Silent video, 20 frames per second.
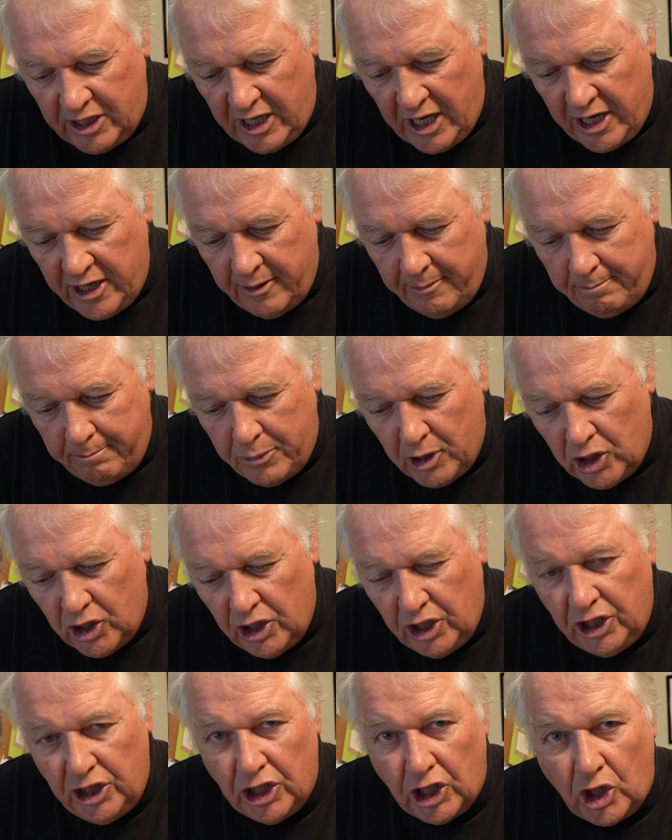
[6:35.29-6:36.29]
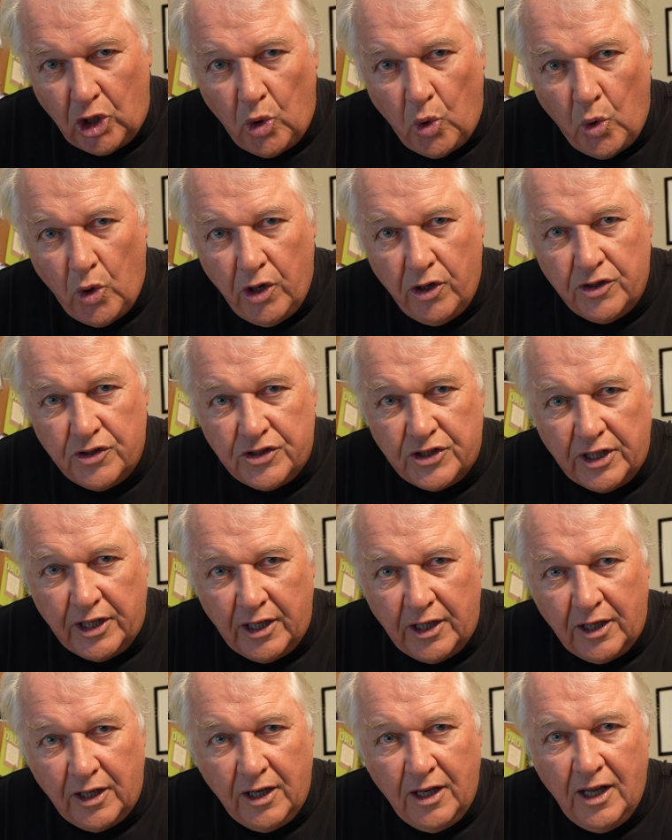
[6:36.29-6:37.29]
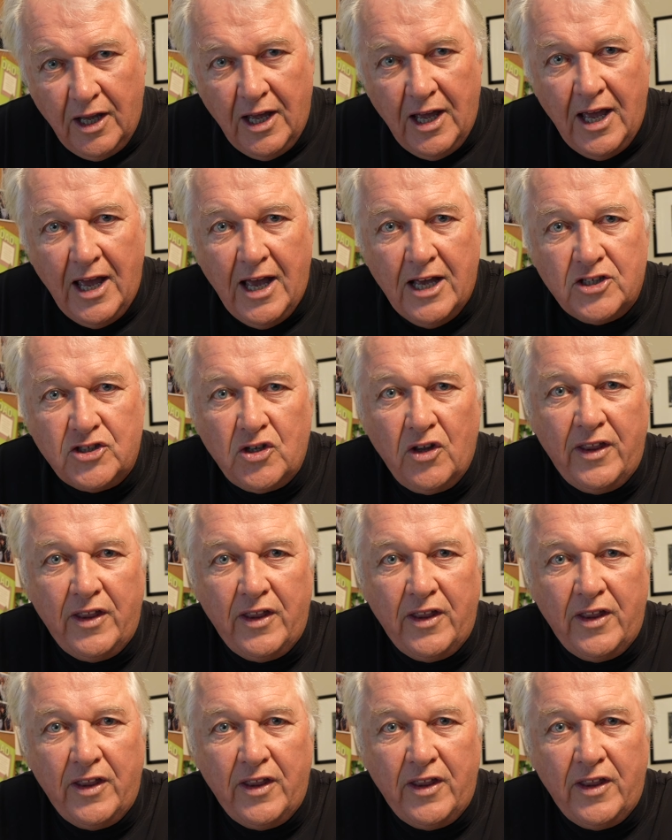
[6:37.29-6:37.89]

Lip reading: kind of burning the corners in so